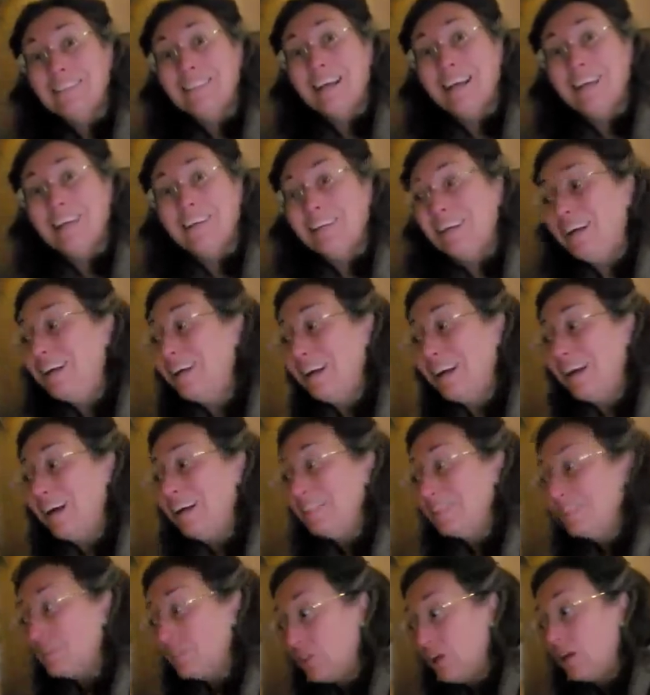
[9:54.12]
Yeah,
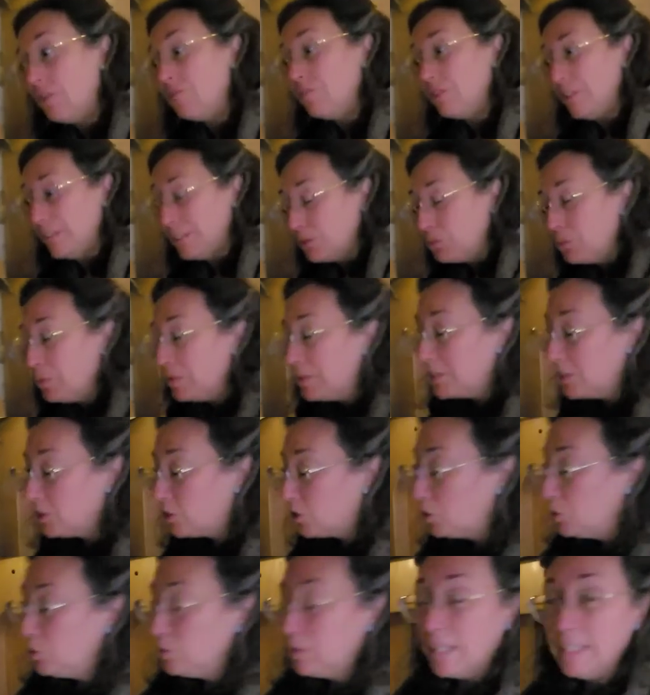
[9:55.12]
I, I love this with the
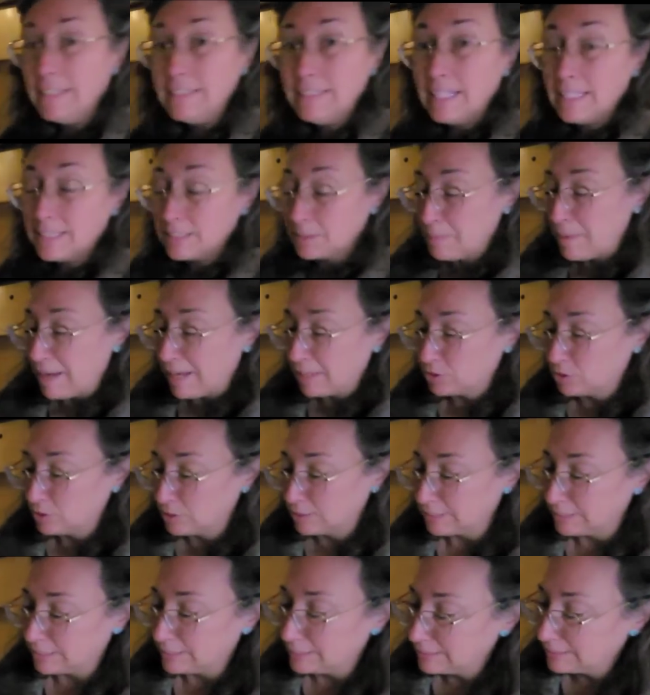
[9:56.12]
two latex
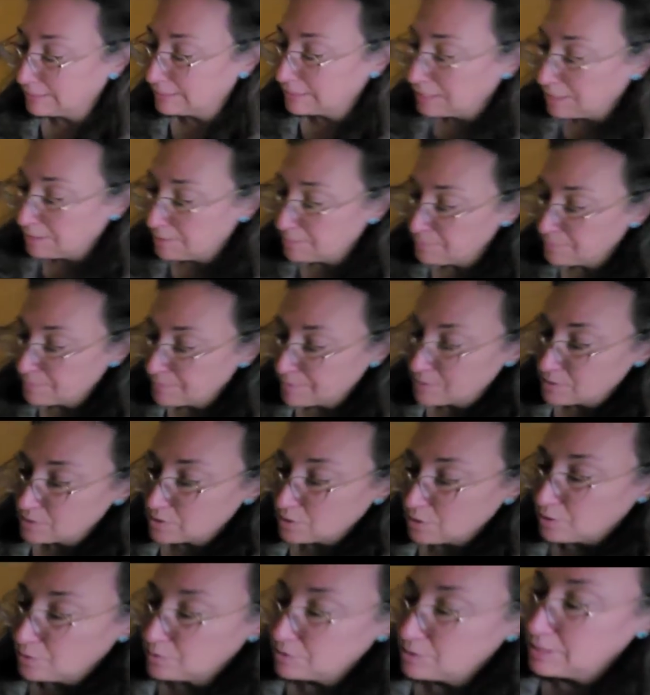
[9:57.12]
mattresses.
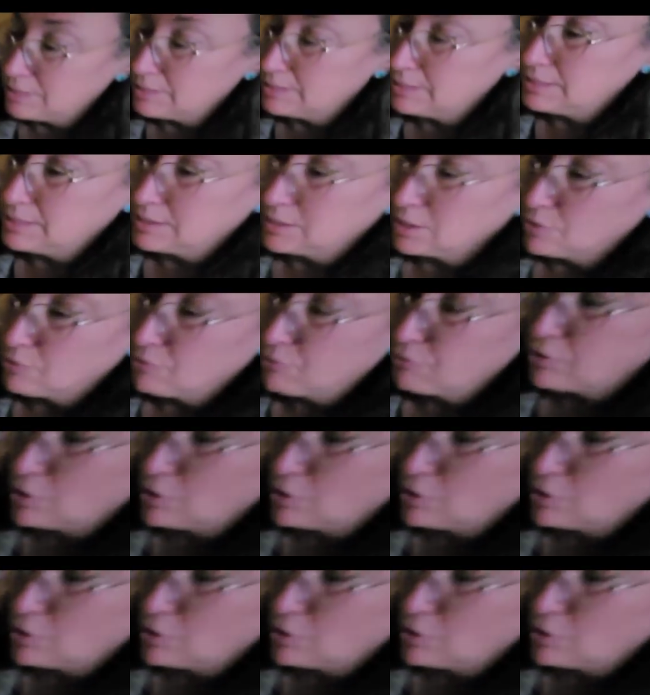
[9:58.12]
Okay. So this is a